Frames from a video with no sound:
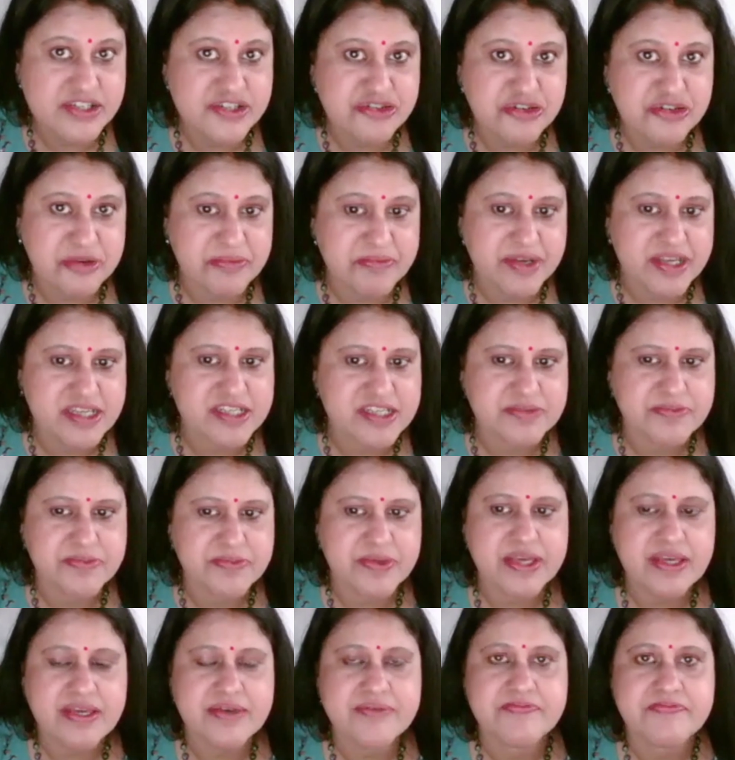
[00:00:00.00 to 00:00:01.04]
to amaze
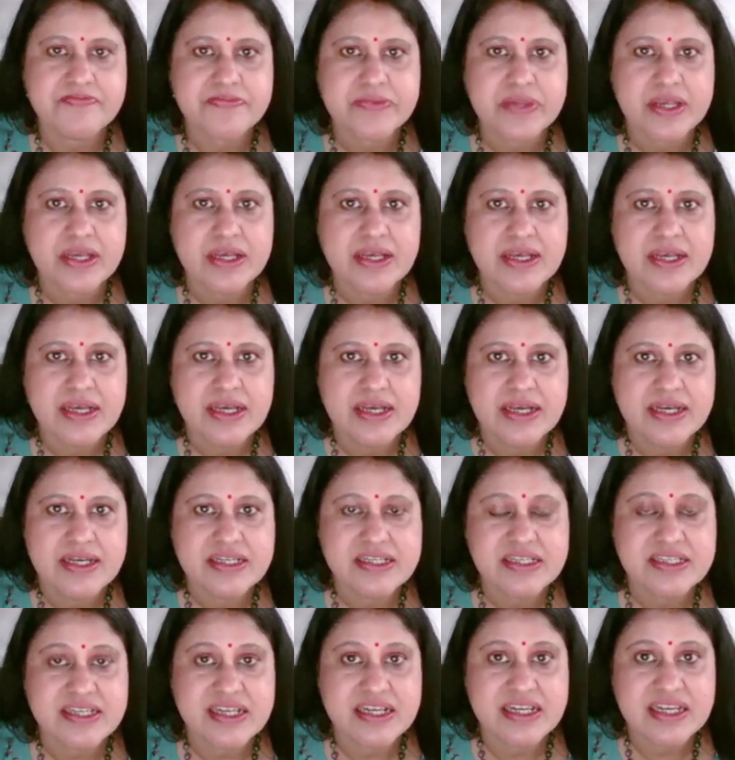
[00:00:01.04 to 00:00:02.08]
me,
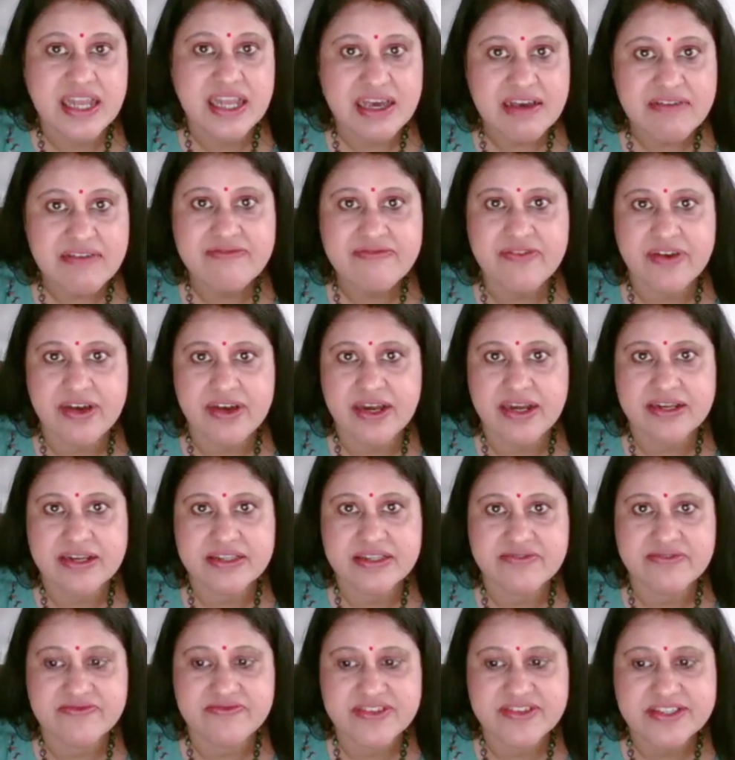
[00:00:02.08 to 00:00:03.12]
is the love and
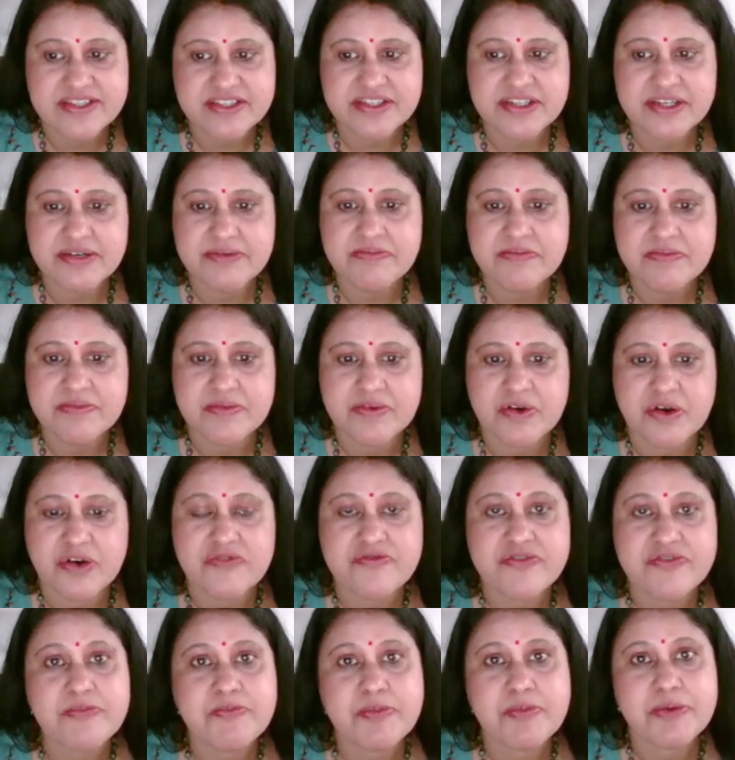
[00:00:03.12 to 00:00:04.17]
the wisdom of
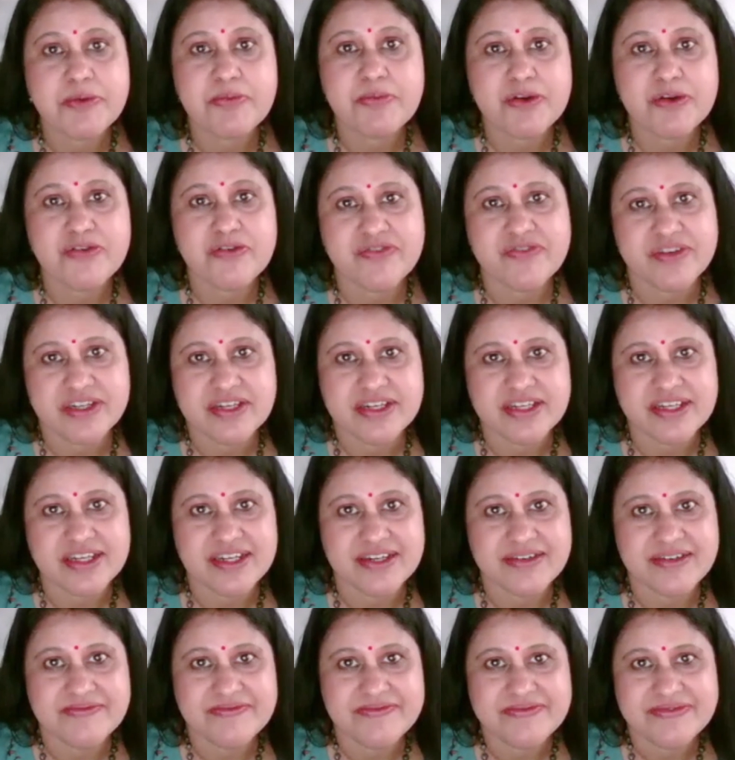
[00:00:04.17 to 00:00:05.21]
the people of India.
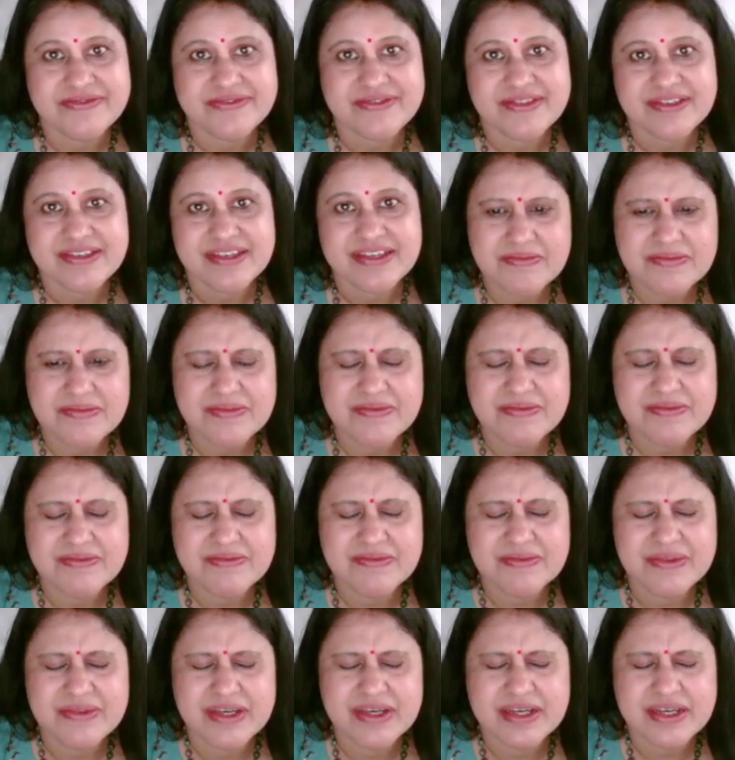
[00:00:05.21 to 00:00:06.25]

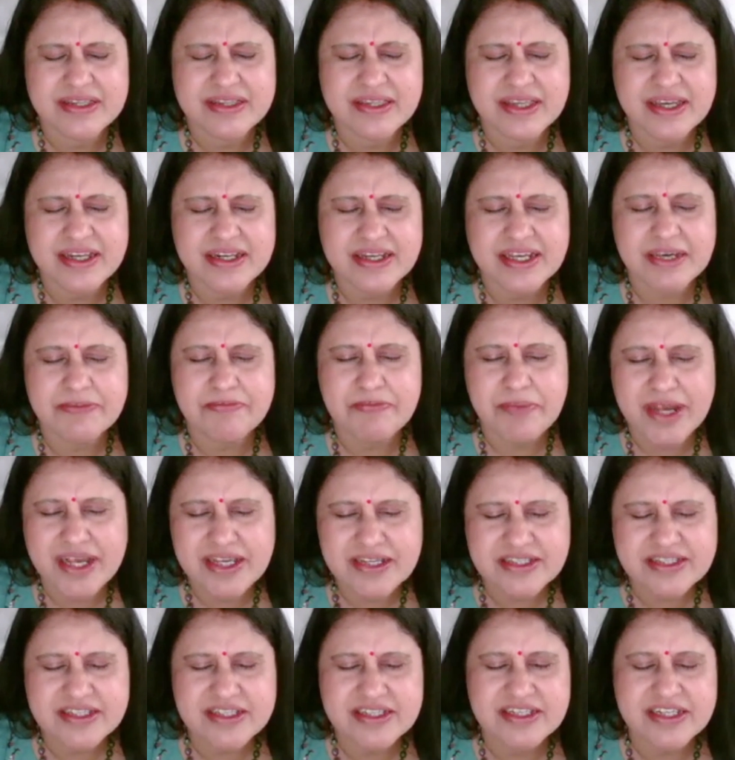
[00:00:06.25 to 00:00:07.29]
Their
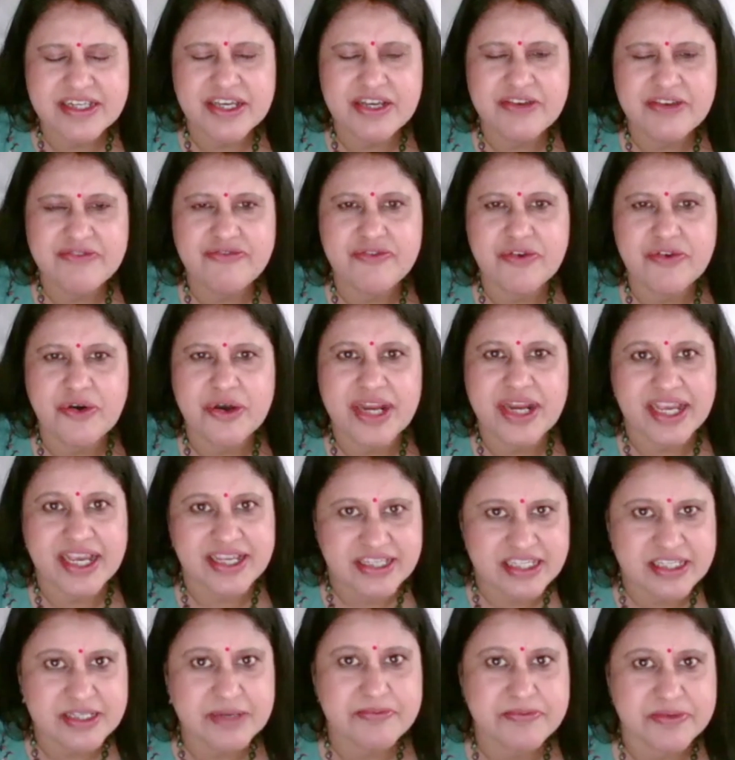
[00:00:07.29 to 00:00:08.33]
capacity for
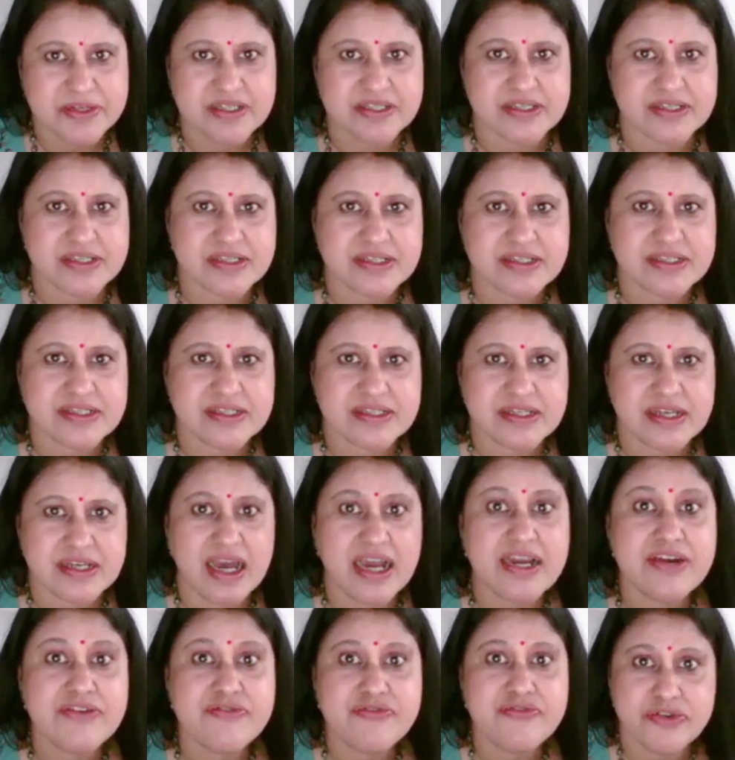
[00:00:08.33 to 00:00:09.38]
acceptance
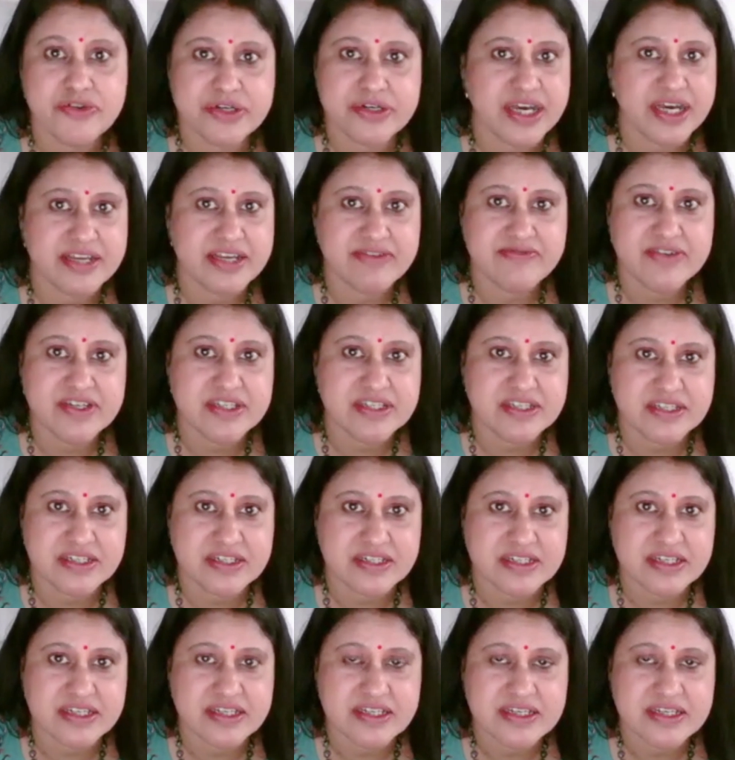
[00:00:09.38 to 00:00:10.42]
and for diversity